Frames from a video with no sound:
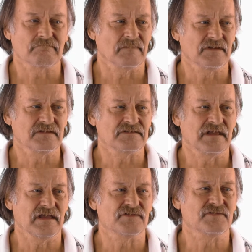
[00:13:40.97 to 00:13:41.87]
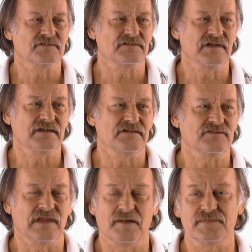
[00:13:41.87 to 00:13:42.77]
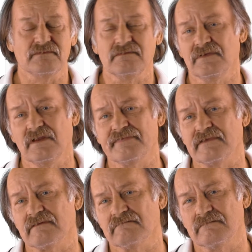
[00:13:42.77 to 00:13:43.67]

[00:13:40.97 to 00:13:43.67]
And the answer to that is absolutely nothing.